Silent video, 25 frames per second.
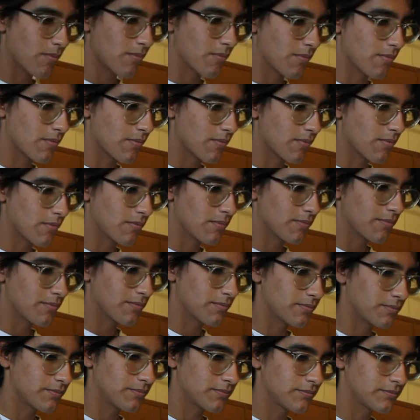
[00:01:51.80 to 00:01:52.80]

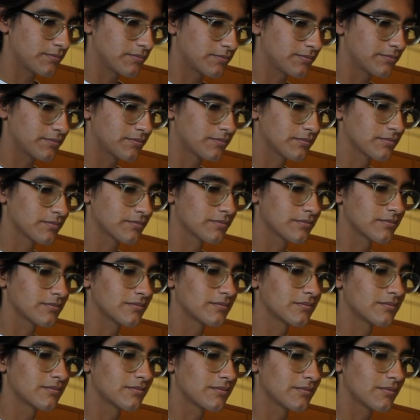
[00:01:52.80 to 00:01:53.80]

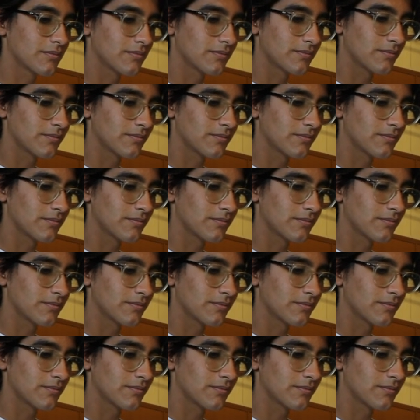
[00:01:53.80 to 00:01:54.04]
[no speech]